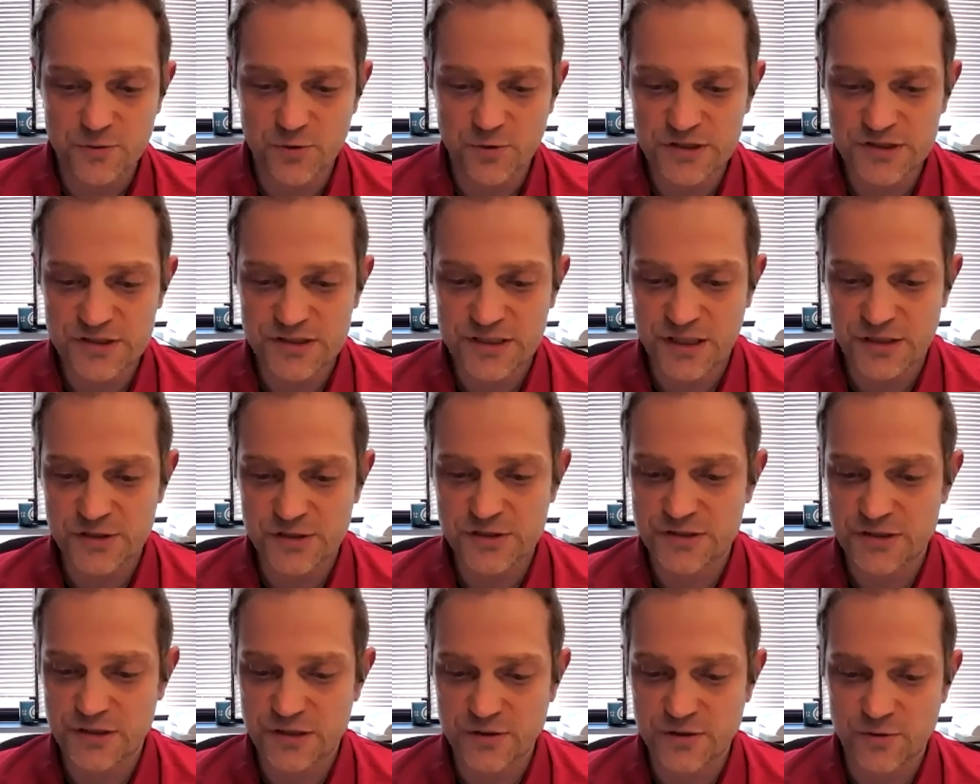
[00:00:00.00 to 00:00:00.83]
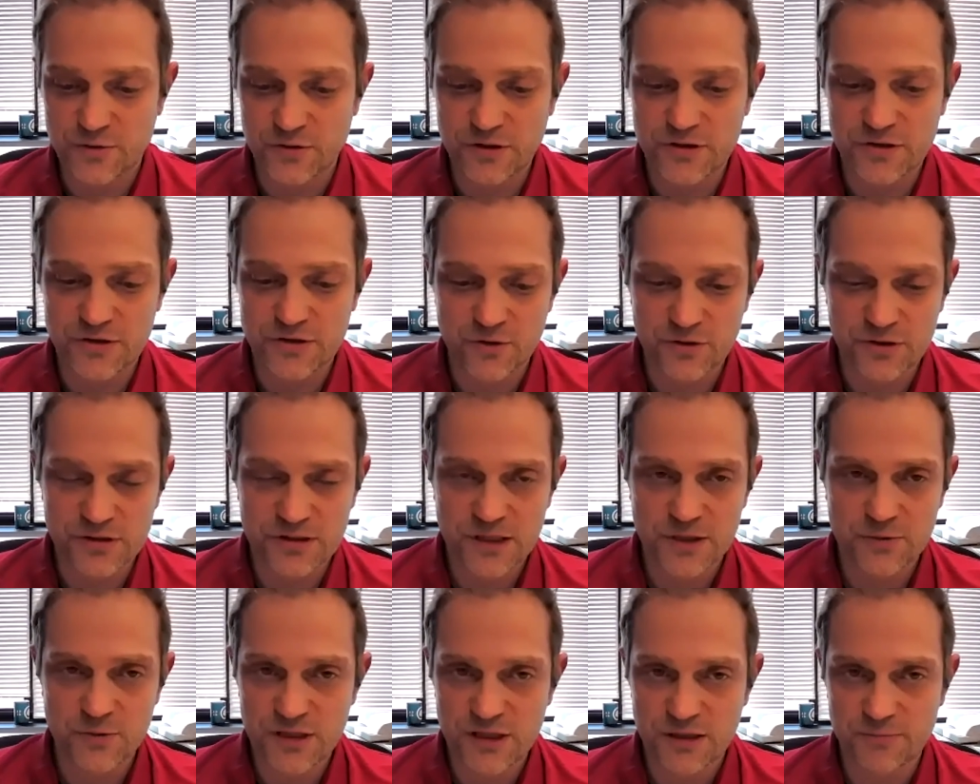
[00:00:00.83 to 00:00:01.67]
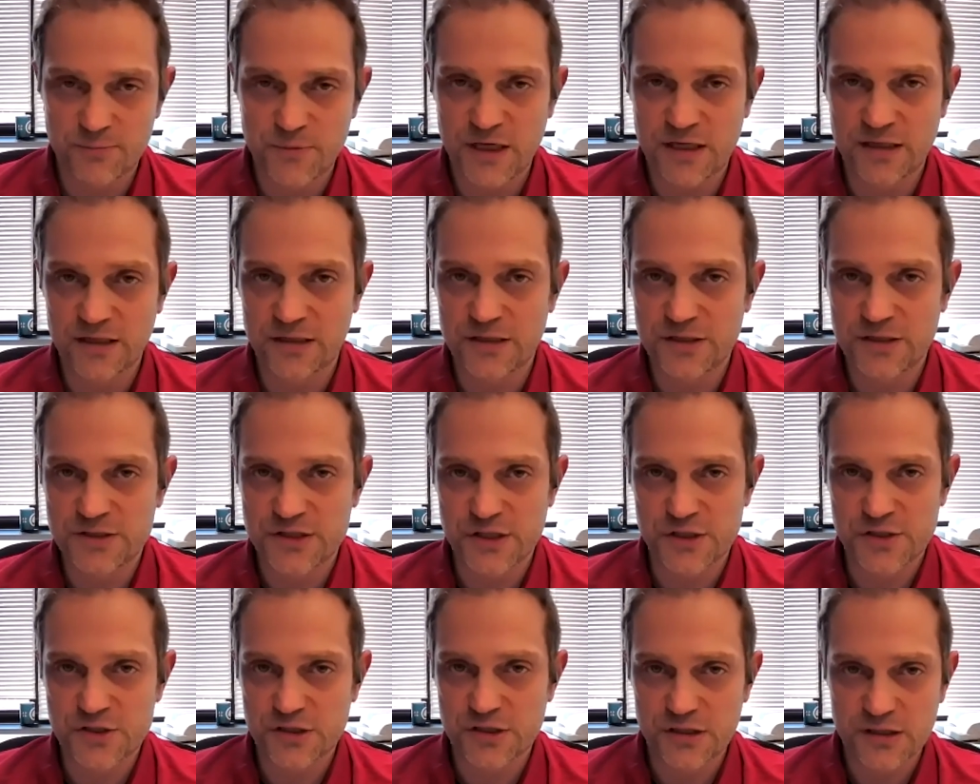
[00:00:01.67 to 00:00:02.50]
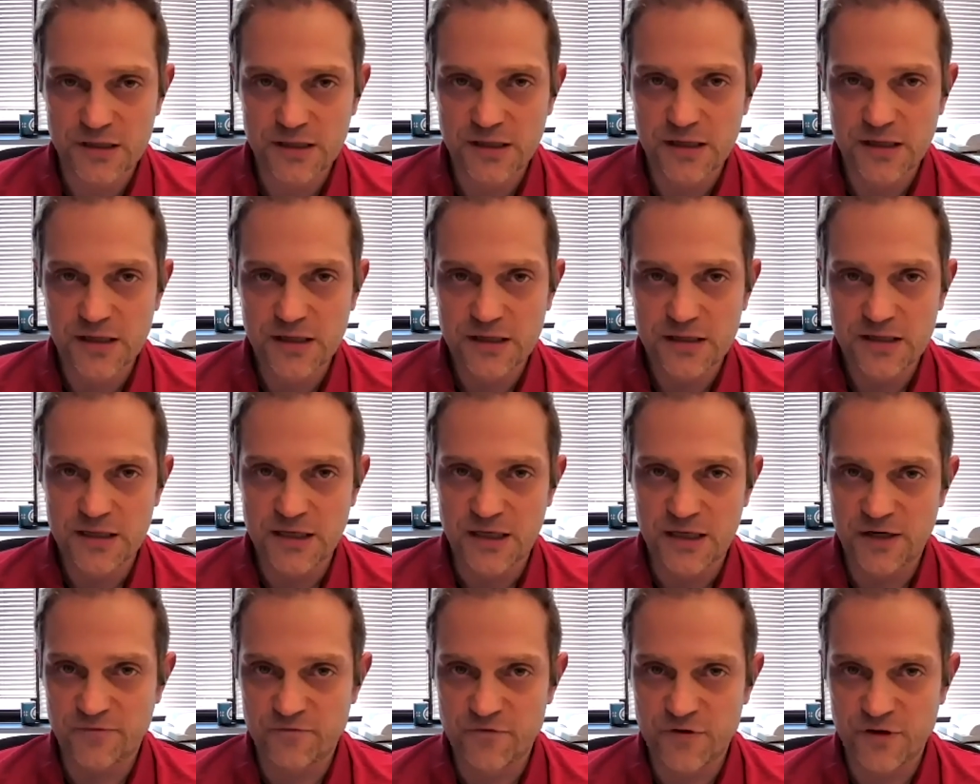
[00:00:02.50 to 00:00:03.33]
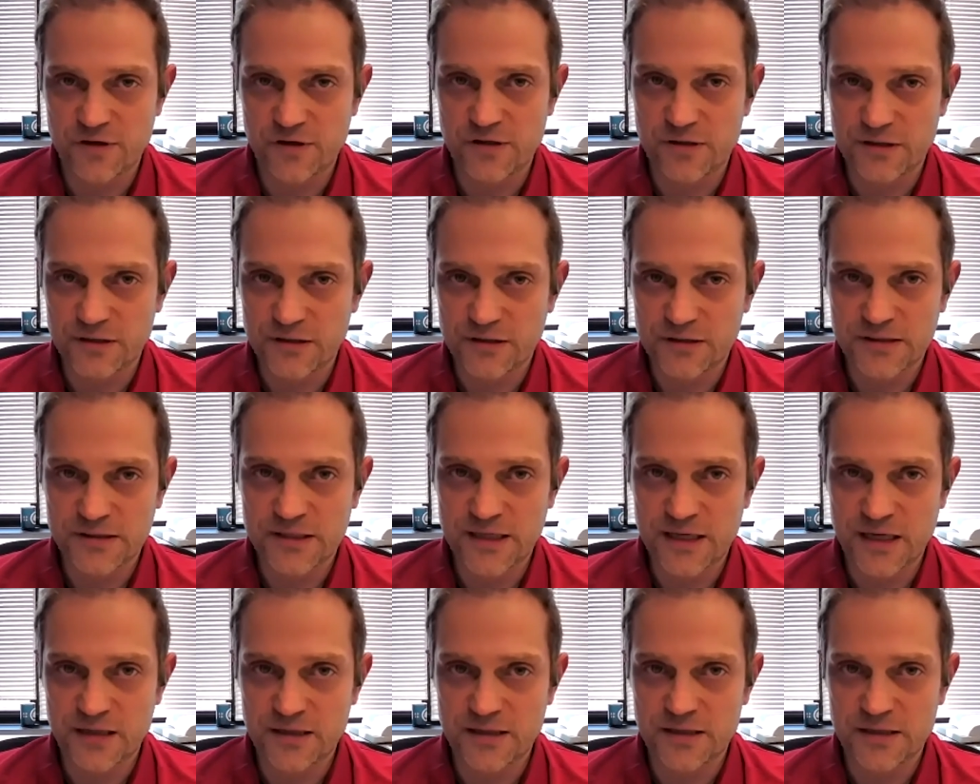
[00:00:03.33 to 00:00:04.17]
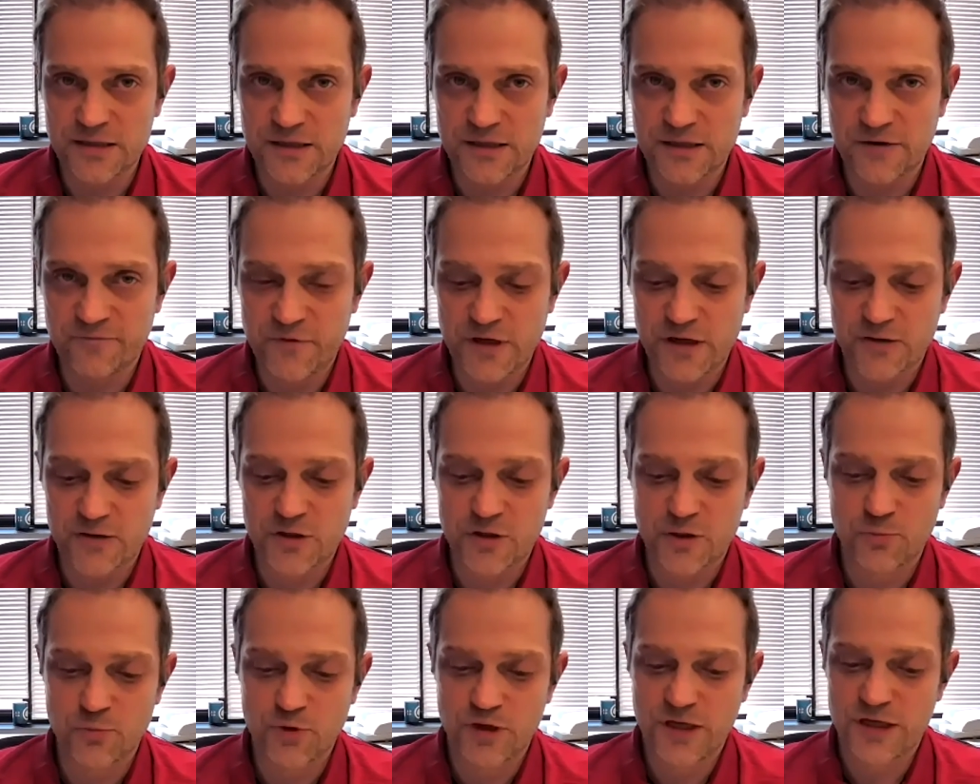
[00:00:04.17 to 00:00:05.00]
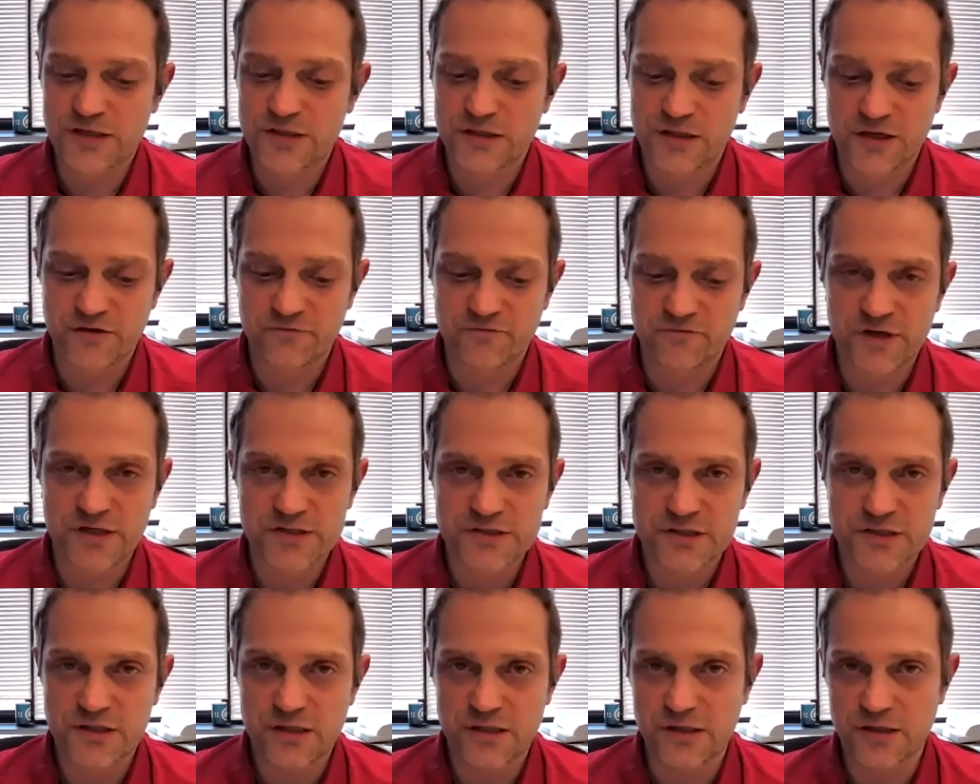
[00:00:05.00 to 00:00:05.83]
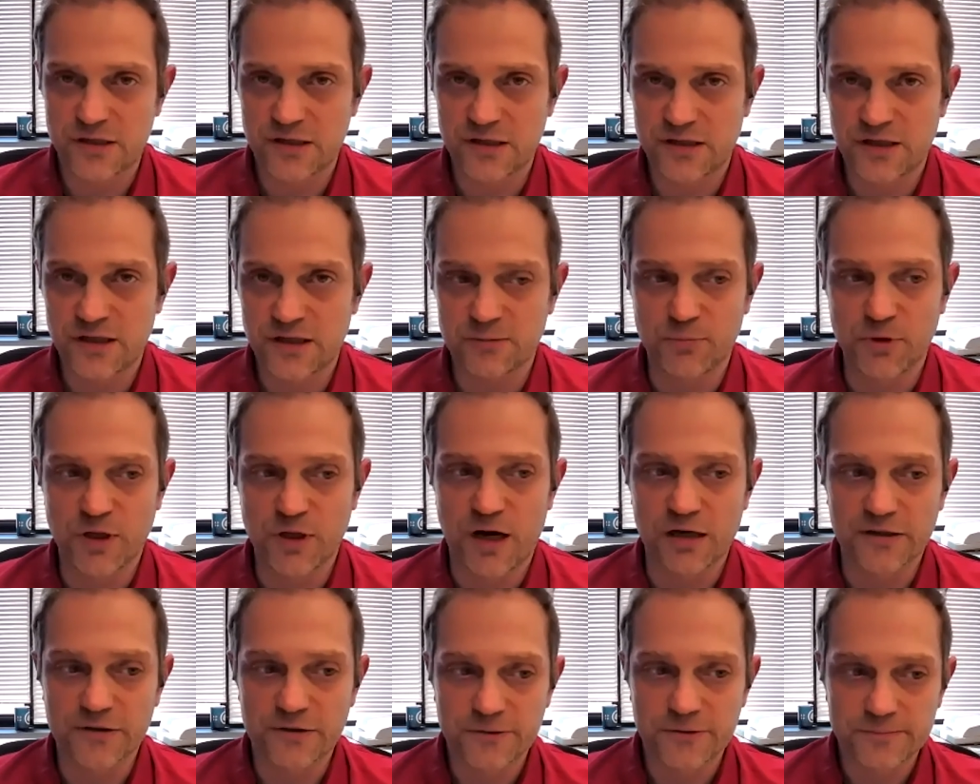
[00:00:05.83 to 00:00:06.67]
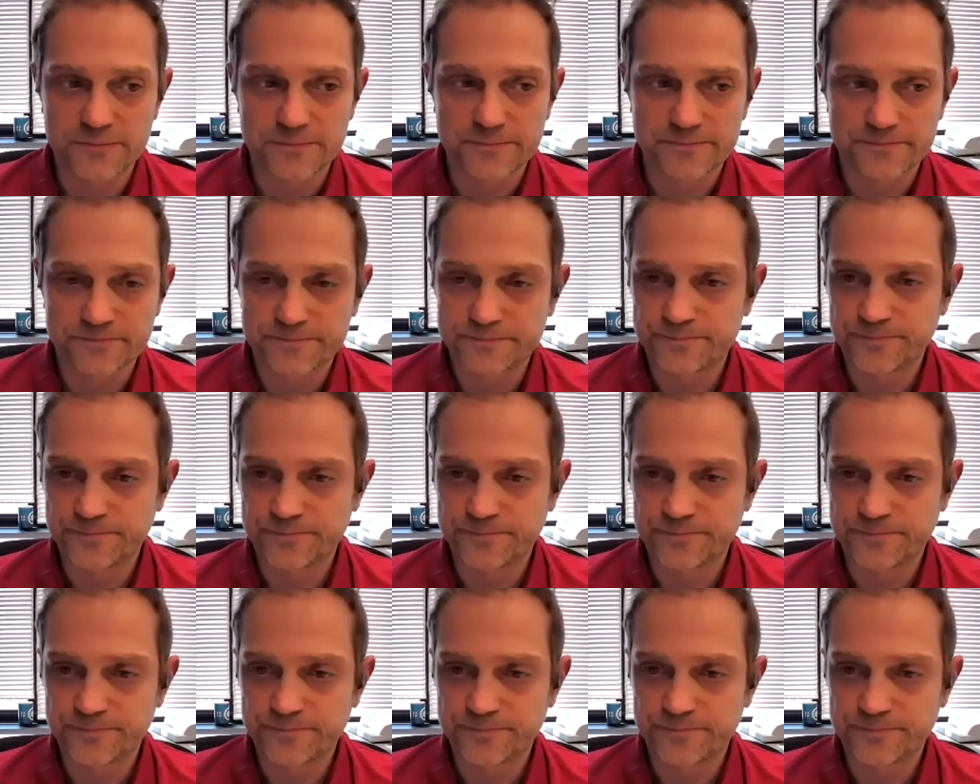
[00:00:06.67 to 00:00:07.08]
can see what stages they're going through, and then we can make a decision that if they accumulate enough risk, they're going to get blocked.